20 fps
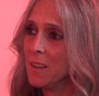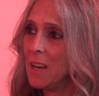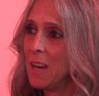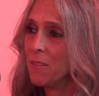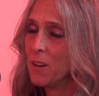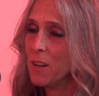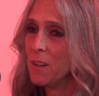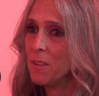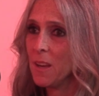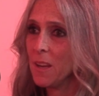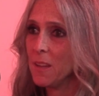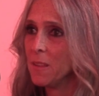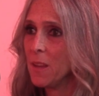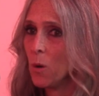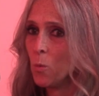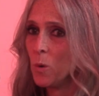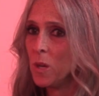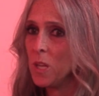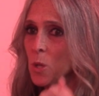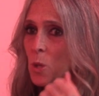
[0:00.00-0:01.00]
Everything
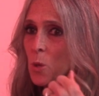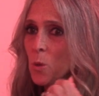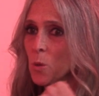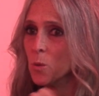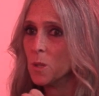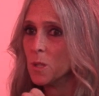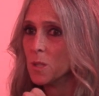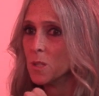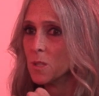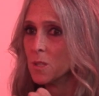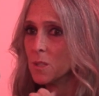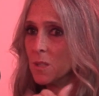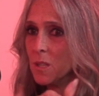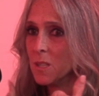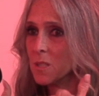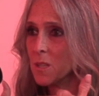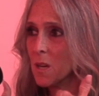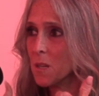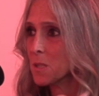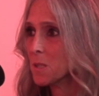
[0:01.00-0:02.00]
that we do is
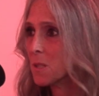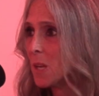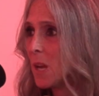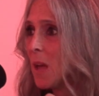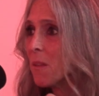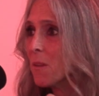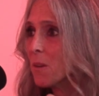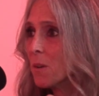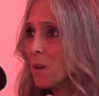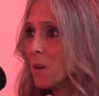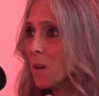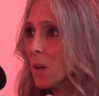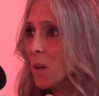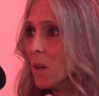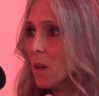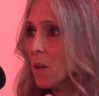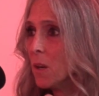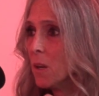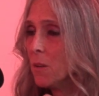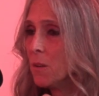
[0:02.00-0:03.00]
us together.
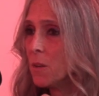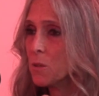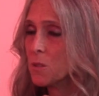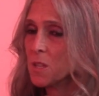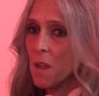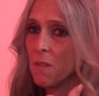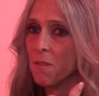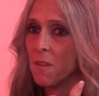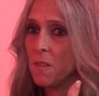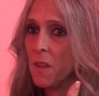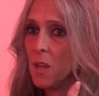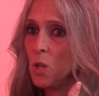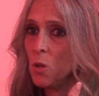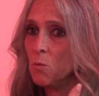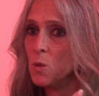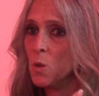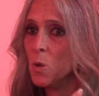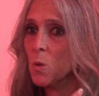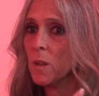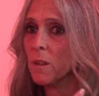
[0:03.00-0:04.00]
There's nothing that you
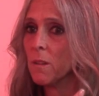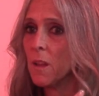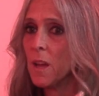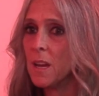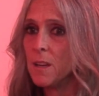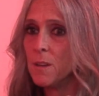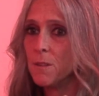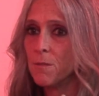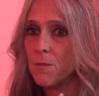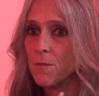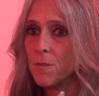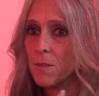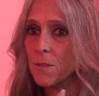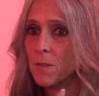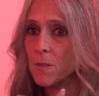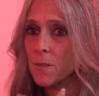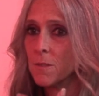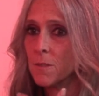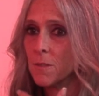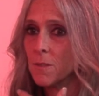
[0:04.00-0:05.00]
do in life
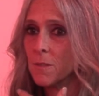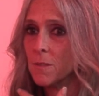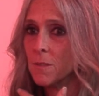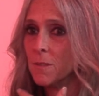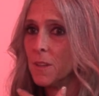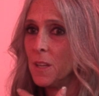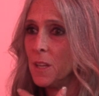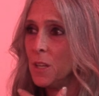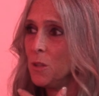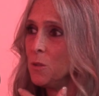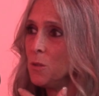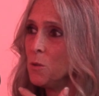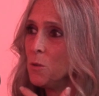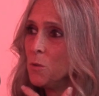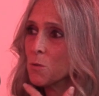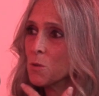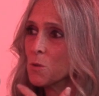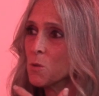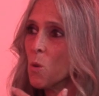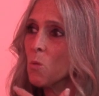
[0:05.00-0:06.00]
that you
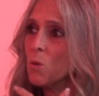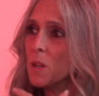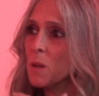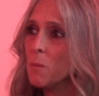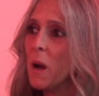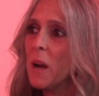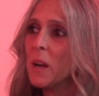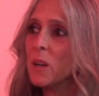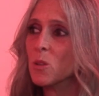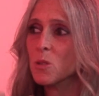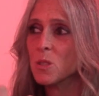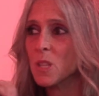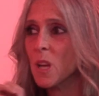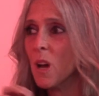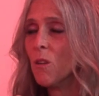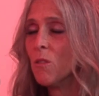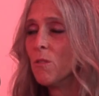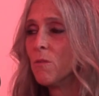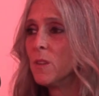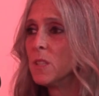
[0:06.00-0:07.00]
do solely by
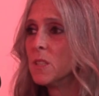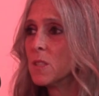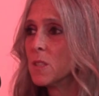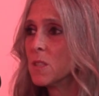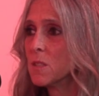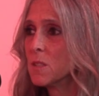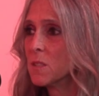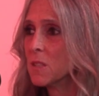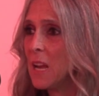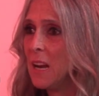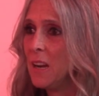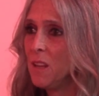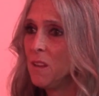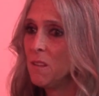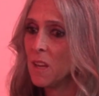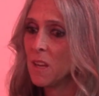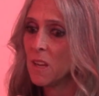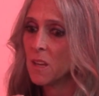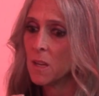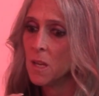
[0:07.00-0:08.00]
yourself. It's
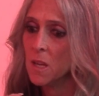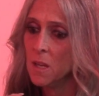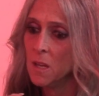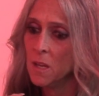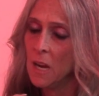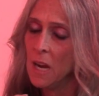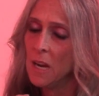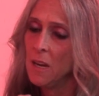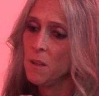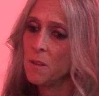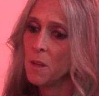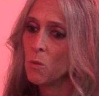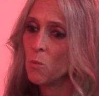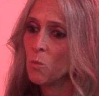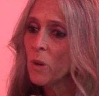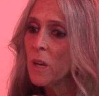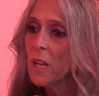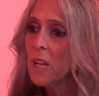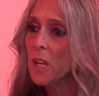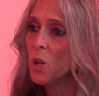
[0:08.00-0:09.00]
anything
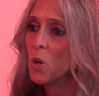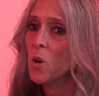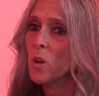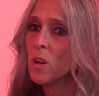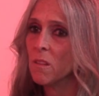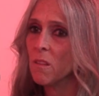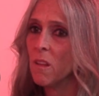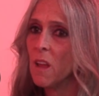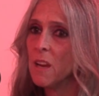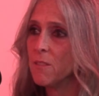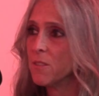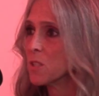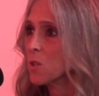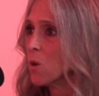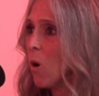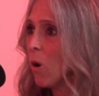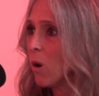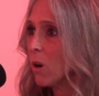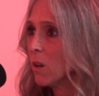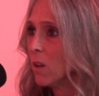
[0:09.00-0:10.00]
really good in life is
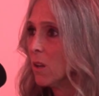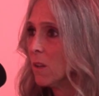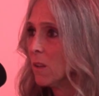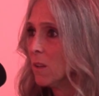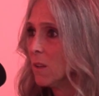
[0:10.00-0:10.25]
hard.